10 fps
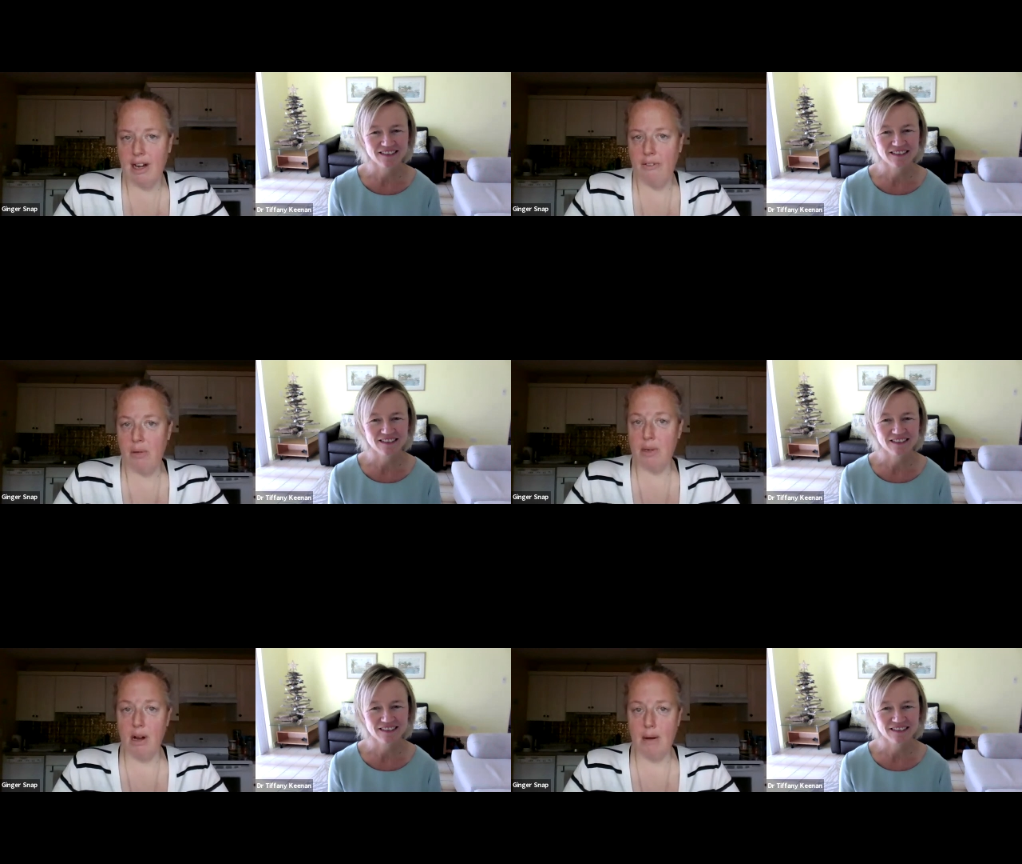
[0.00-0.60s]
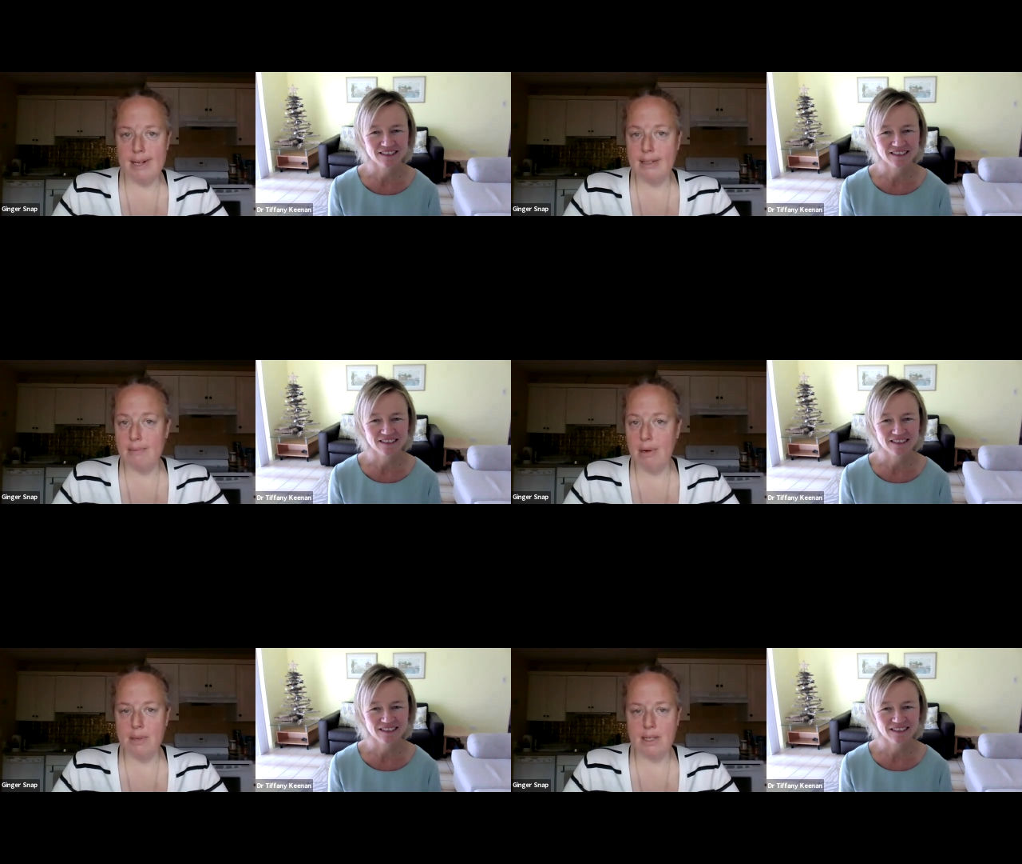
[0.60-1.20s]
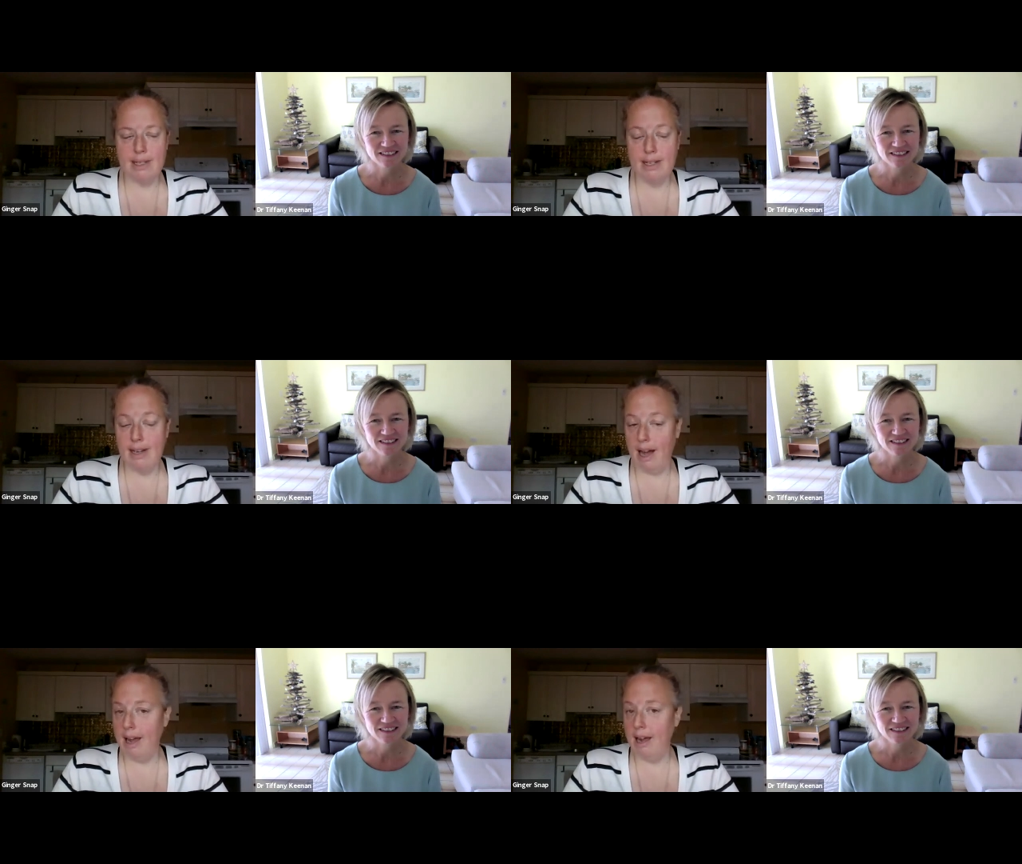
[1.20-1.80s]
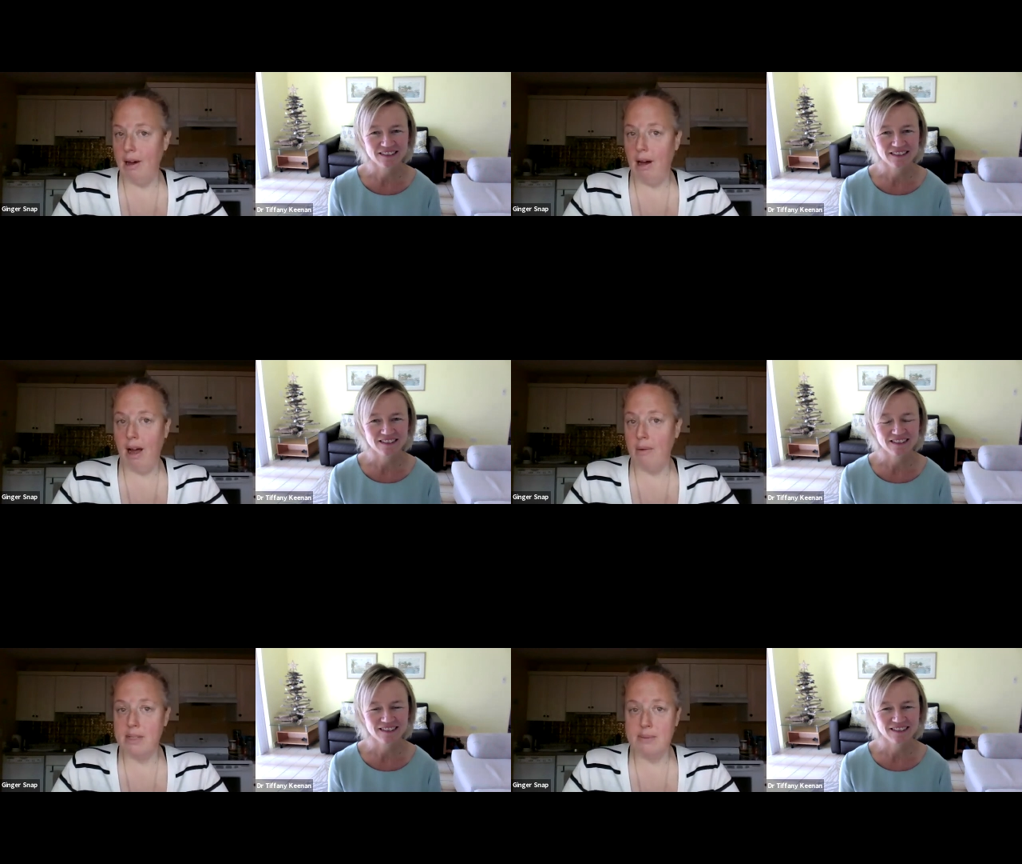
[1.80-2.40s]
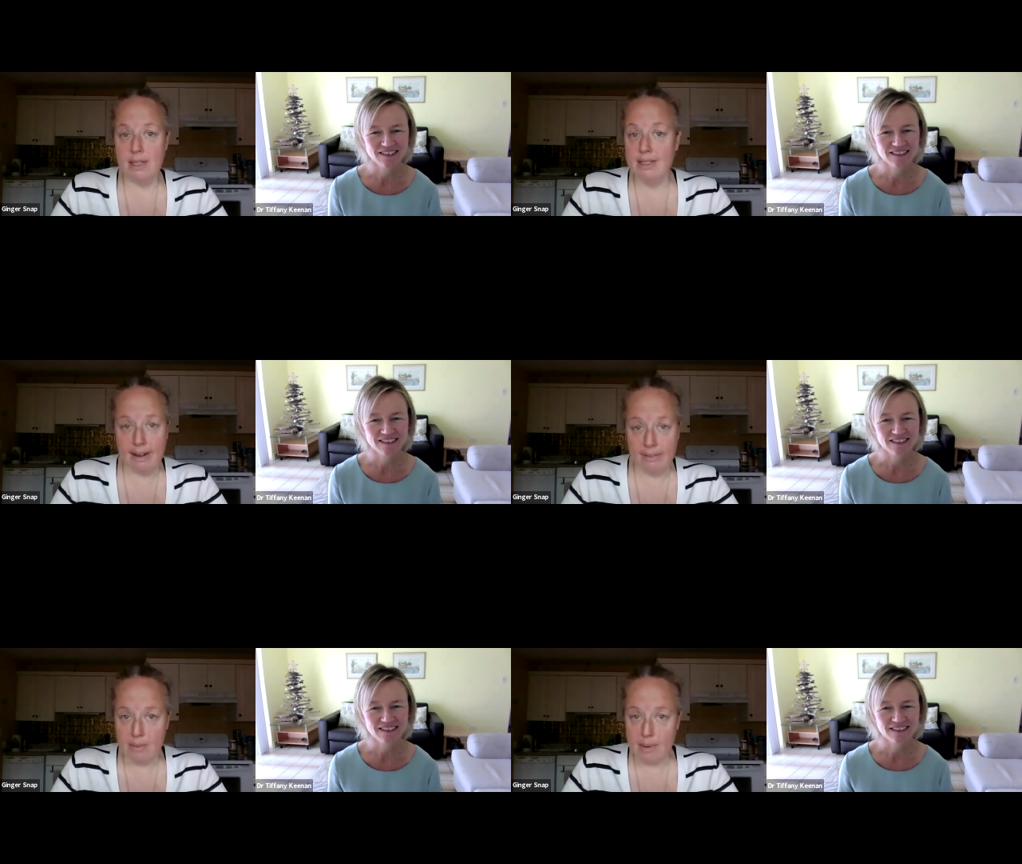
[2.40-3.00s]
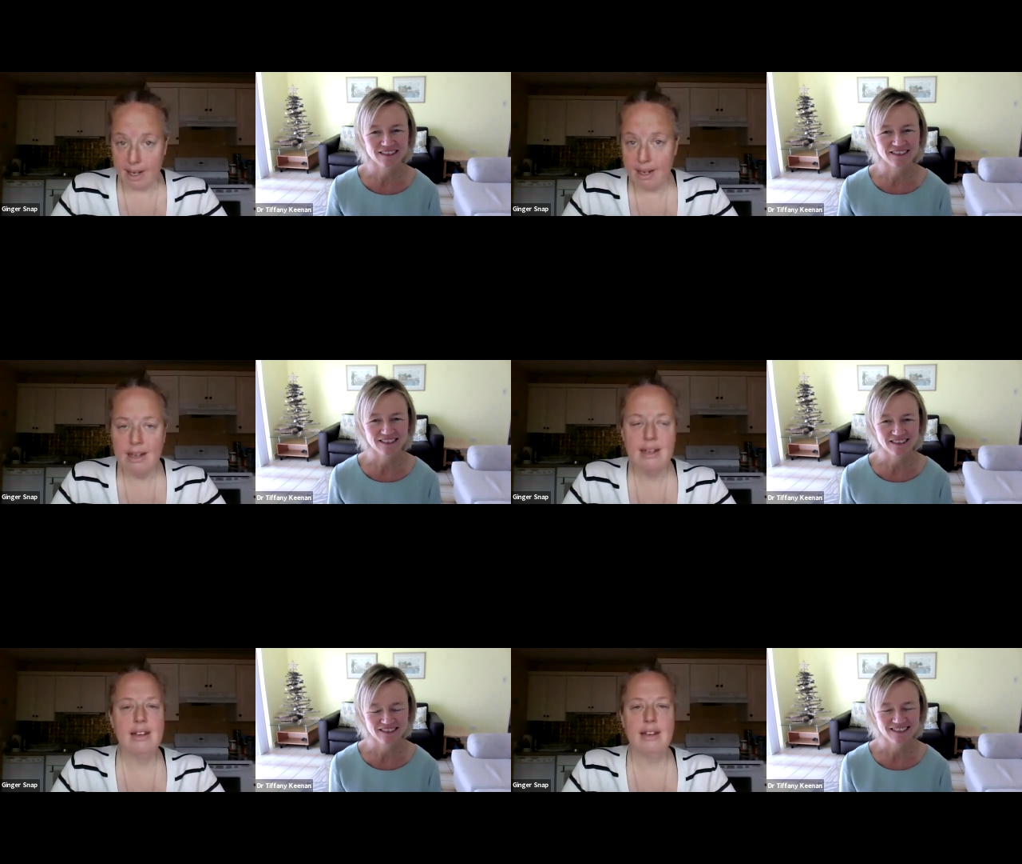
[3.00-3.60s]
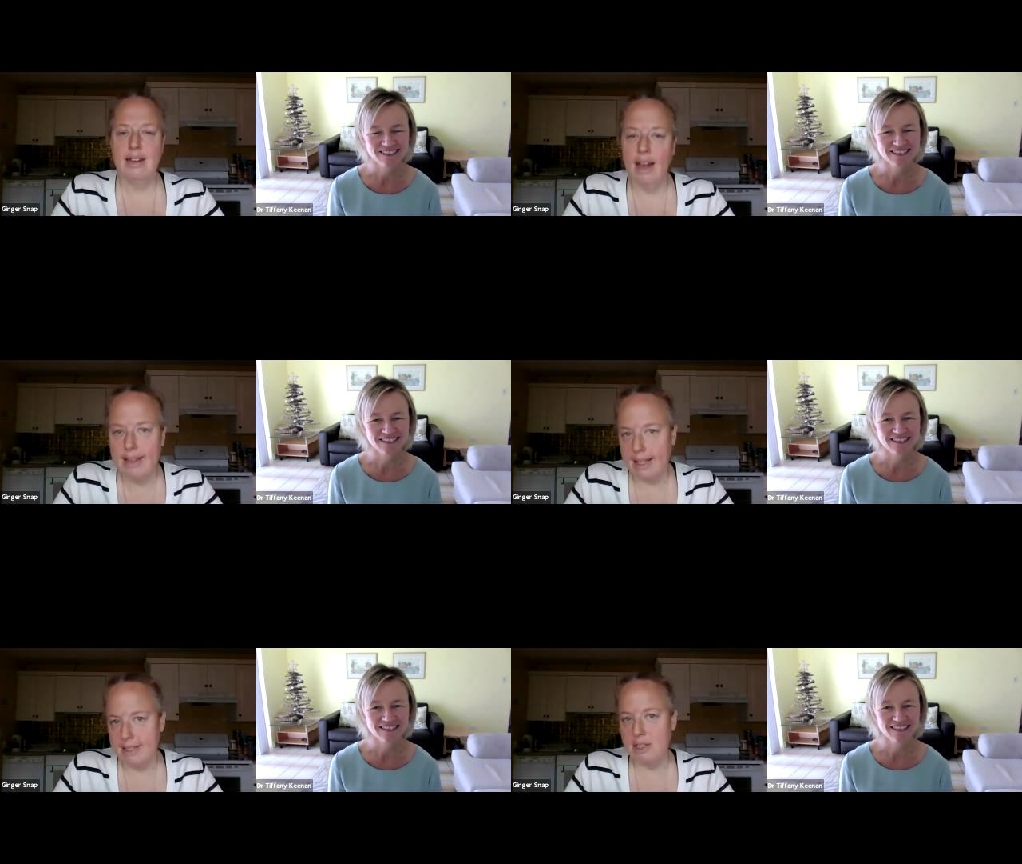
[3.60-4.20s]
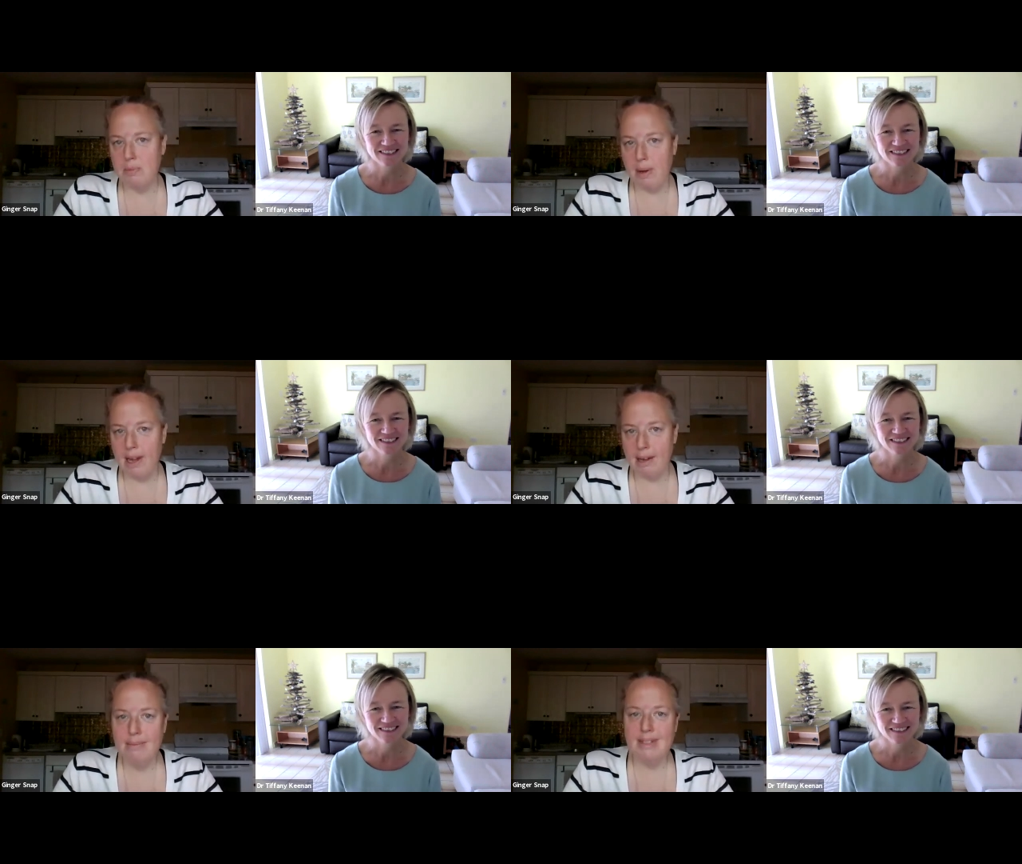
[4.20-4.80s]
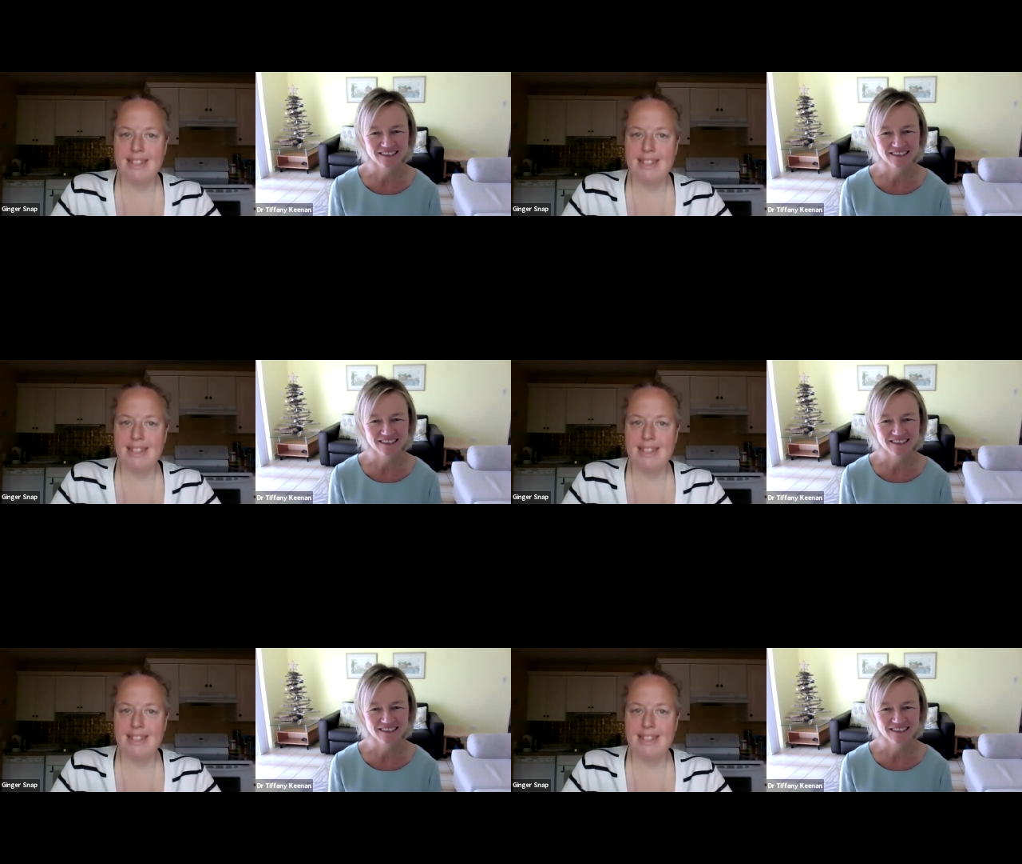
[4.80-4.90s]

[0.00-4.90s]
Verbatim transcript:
Speaker 1: comfortable commenting publicly. I I respond to everybody, unless it's spam.